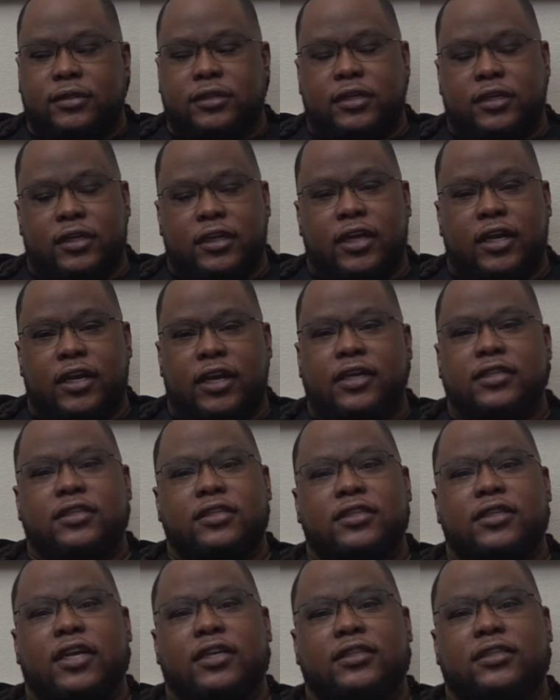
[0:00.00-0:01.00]
again that's
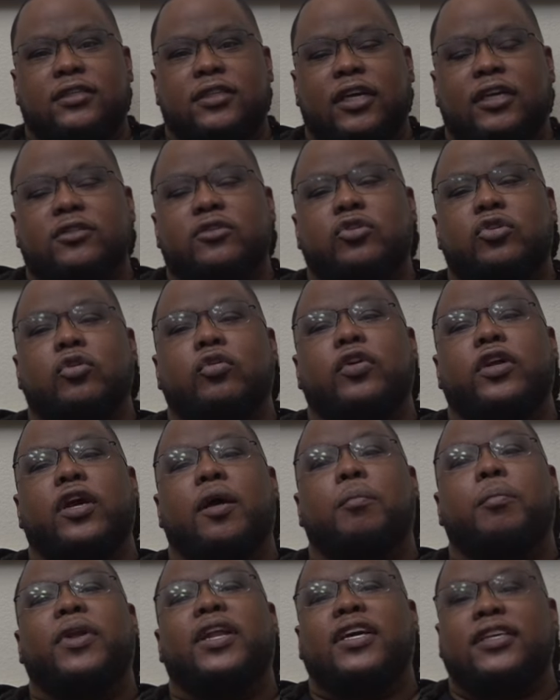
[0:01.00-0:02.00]
that's that's truly a
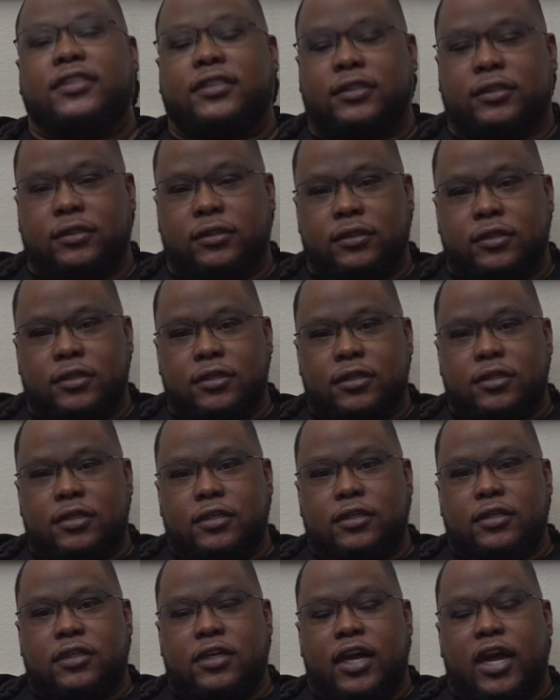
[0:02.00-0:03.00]
blessing
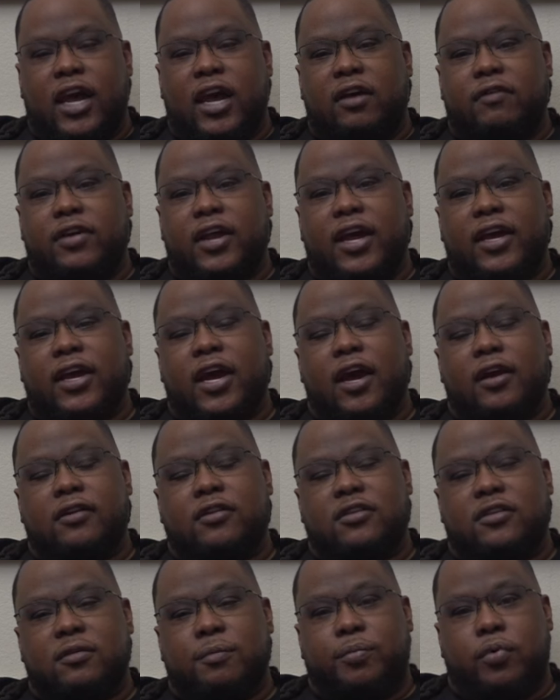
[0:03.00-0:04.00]
sure. to have that kind
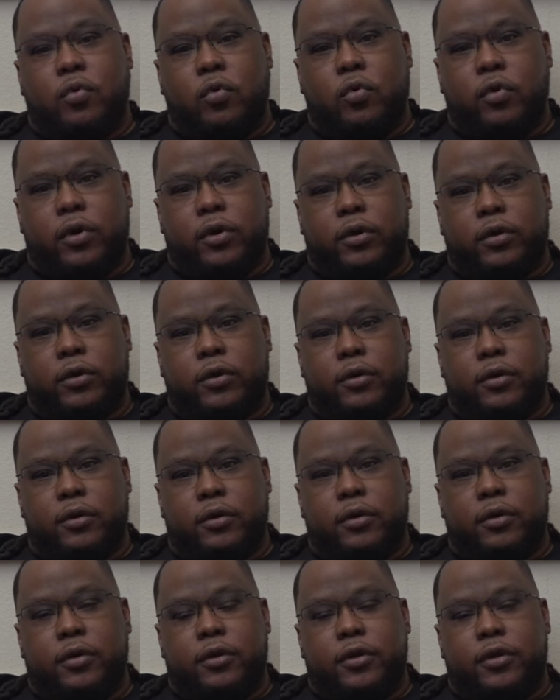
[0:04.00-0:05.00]
of support.
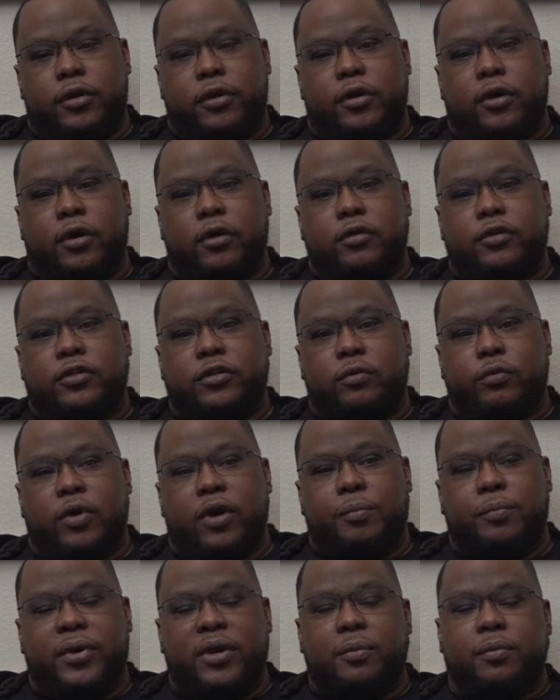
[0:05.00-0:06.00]
You know, mm-hmm. to
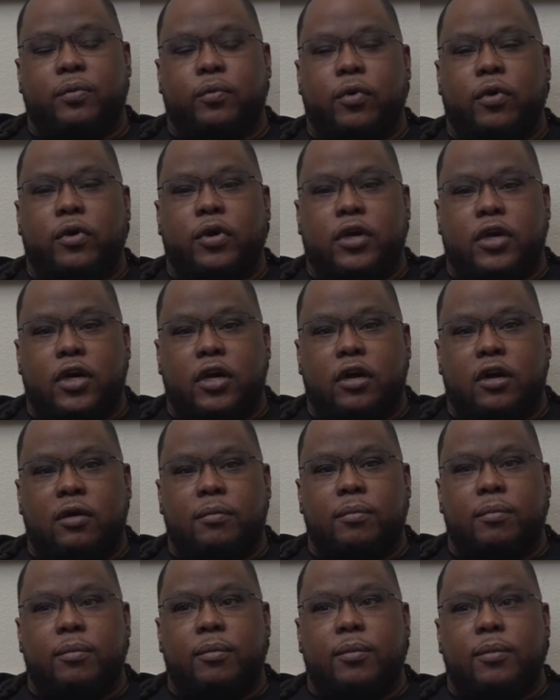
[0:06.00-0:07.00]
where people want to
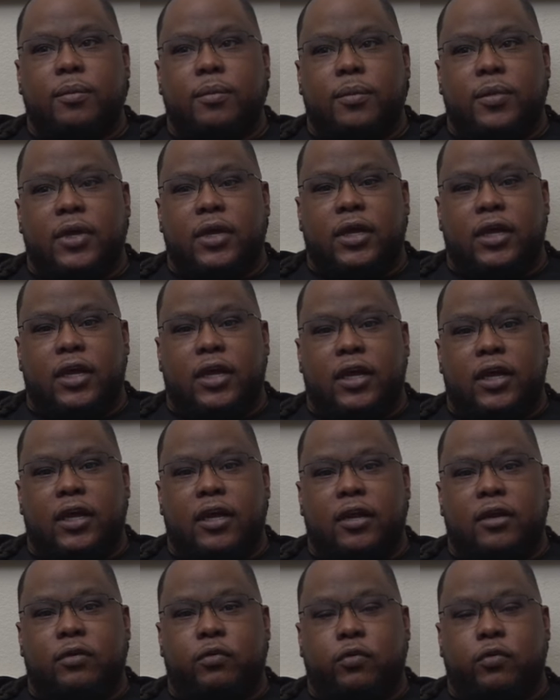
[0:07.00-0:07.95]
come and